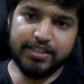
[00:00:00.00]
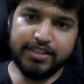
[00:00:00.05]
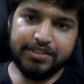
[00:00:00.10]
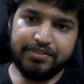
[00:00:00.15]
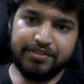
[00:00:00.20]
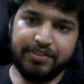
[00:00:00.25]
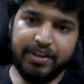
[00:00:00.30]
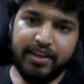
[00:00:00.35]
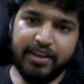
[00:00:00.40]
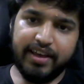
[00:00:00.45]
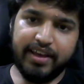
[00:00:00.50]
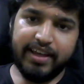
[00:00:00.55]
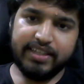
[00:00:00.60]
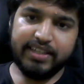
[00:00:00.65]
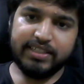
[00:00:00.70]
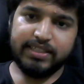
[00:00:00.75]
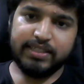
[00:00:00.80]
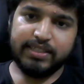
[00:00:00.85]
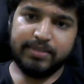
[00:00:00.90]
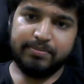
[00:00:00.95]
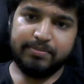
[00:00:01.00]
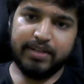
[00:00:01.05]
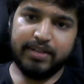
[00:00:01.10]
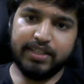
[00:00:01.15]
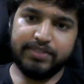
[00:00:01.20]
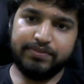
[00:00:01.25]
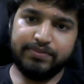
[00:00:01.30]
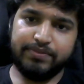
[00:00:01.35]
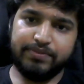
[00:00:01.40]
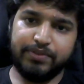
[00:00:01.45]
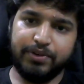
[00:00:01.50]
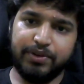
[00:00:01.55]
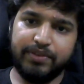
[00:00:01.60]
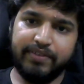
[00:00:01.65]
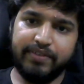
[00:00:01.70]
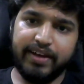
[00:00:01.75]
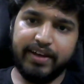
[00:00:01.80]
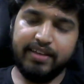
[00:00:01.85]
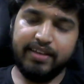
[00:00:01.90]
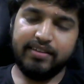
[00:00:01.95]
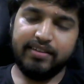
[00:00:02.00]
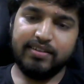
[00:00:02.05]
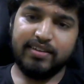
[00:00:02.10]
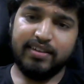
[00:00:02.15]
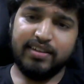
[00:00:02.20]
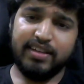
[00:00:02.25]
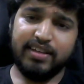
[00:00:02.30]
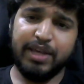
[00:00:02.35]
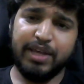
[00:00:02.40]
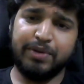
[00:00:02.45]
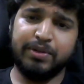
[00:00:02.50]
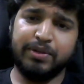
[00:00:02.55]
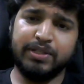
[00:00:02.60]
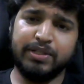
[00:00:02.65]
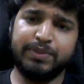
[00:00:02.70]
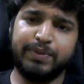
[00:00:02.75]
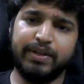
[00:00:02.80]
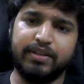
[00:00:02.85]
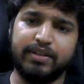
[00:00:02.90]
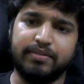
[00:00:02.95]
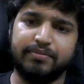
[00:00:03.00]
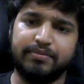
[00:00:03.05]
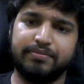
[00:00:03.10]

3x plus 4y equals 1.